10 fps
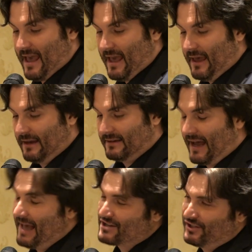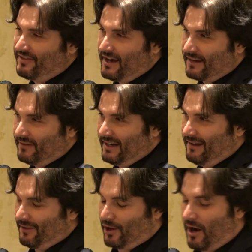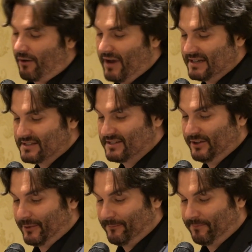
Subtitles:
And I actually thought of it on the car ride to see her.